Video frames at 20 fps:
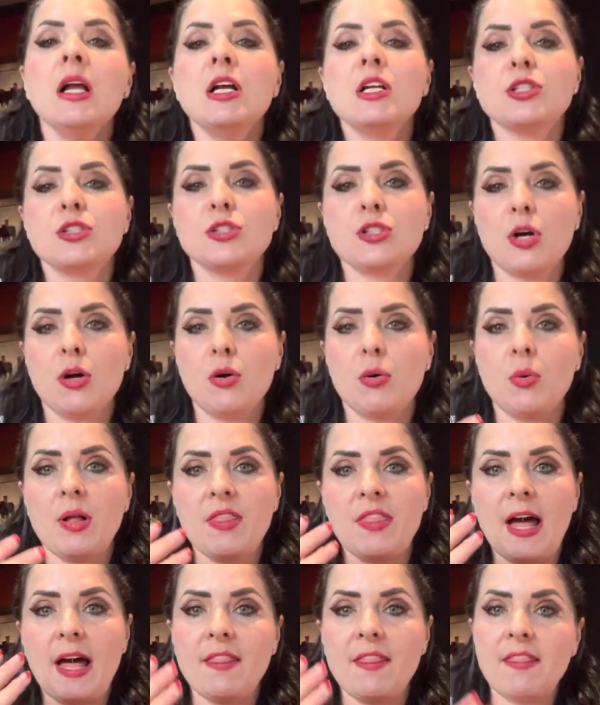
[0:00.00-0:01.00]
So
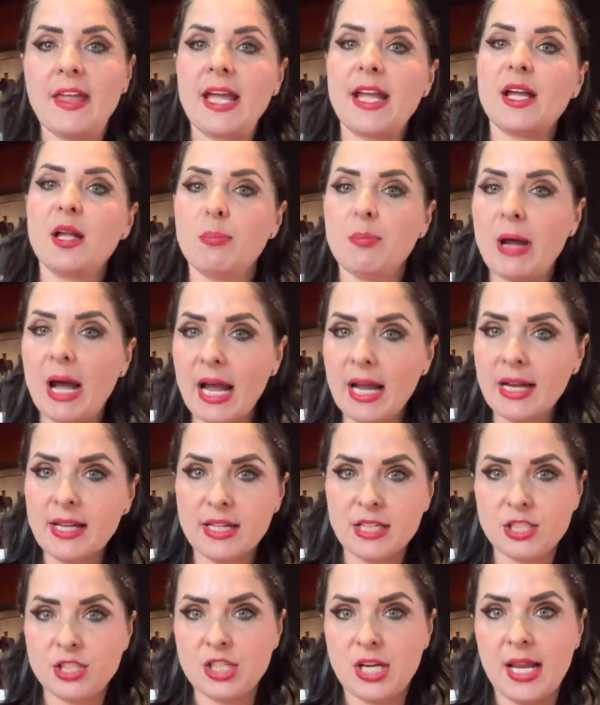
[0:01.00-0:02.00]
that they can
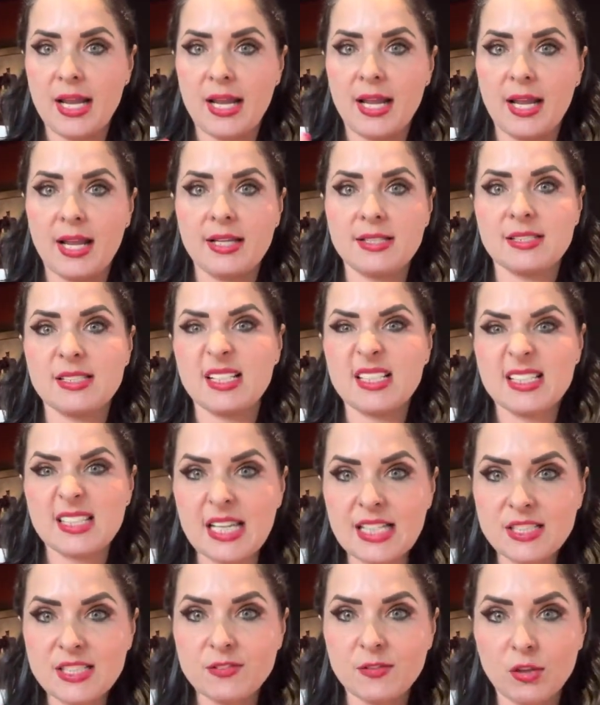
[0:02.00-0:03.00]
package a
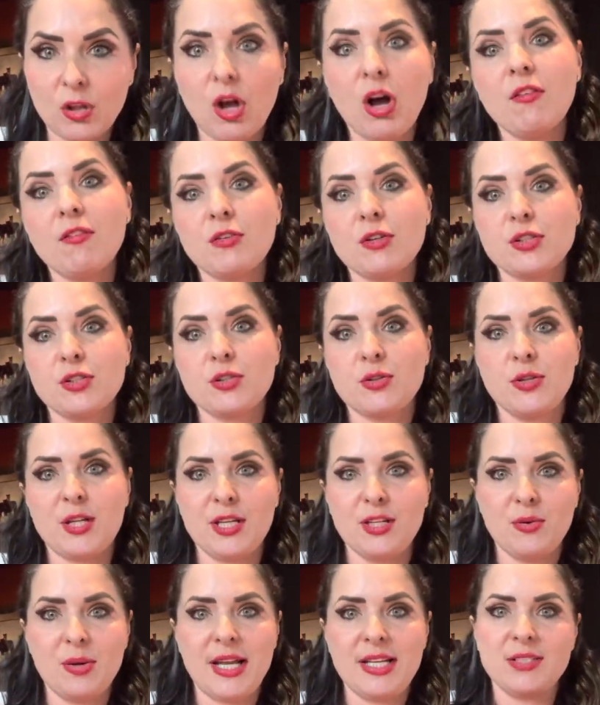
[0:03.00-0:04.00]
successful offer so that
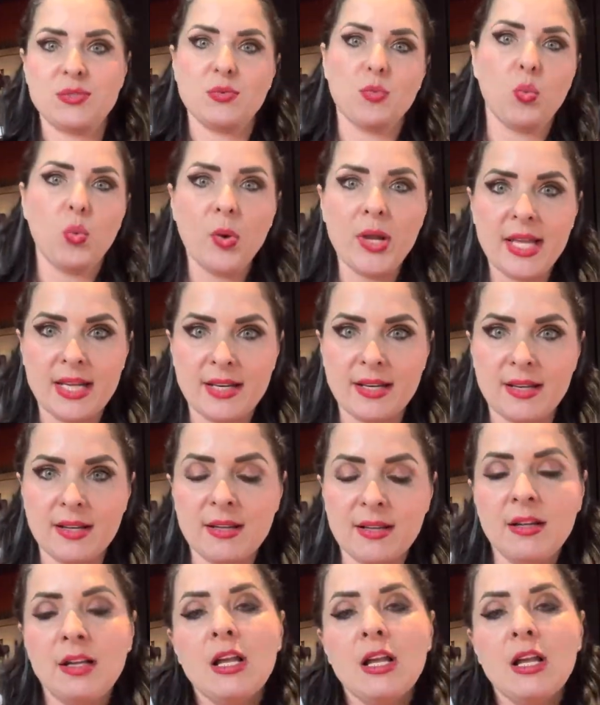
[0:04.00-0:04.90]
you guys win.